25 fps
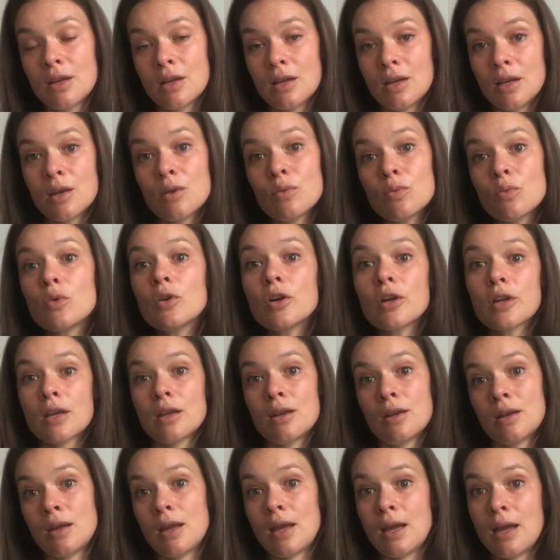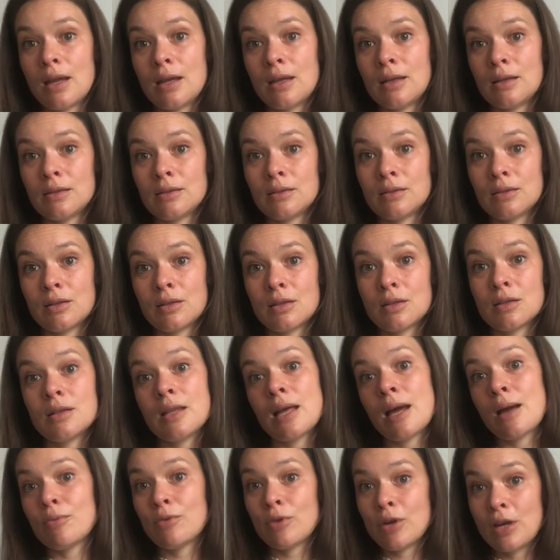in working and
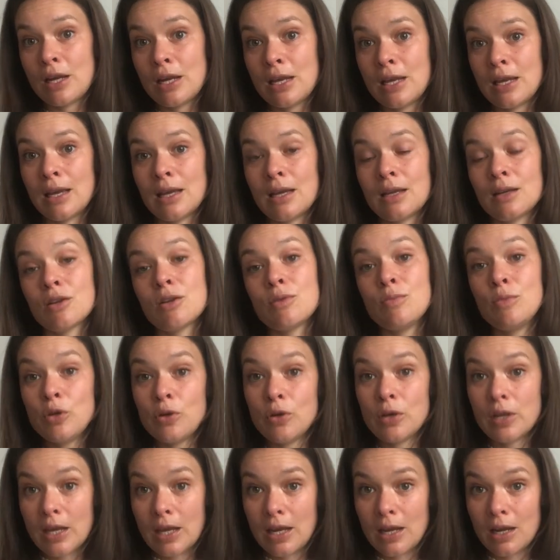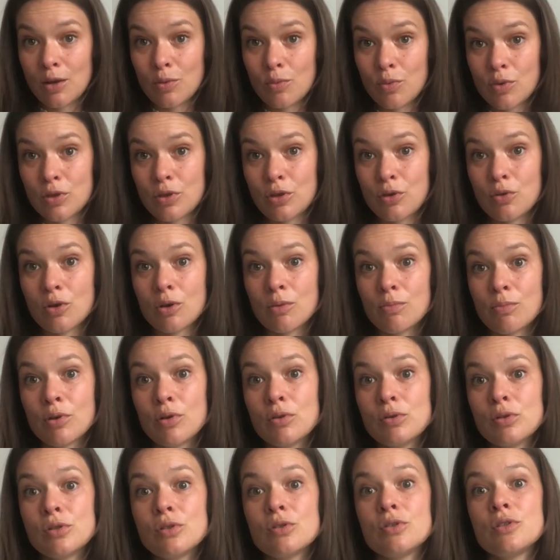collaborating and communicating with new
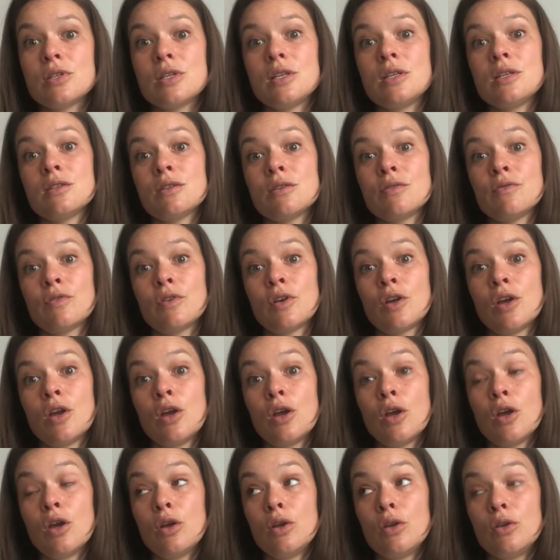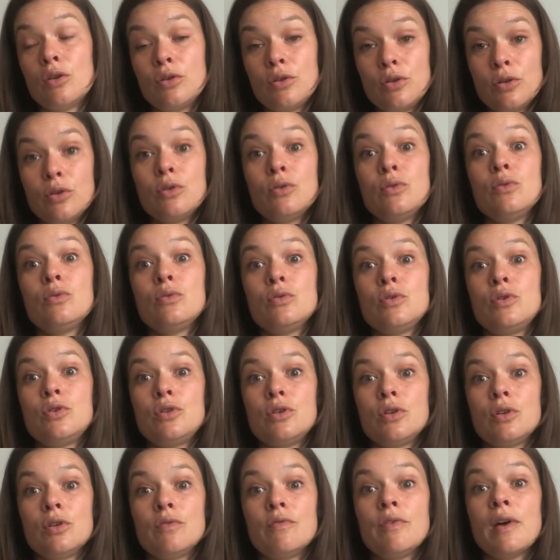composers is of
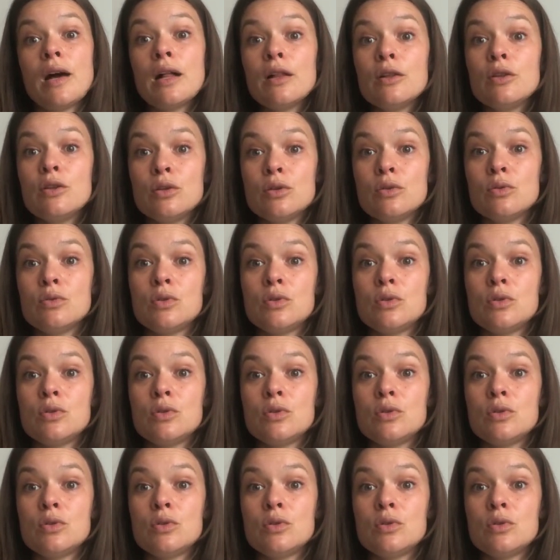huge value